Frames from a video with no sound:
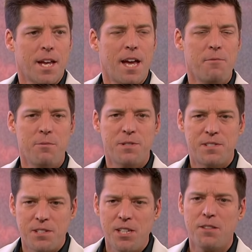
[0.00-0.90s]
And we would
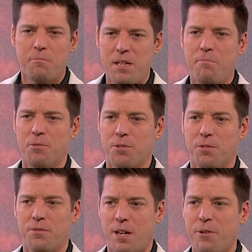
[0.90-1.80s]
see the
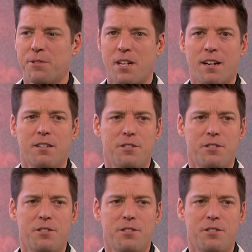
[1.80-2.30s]
people that we were talking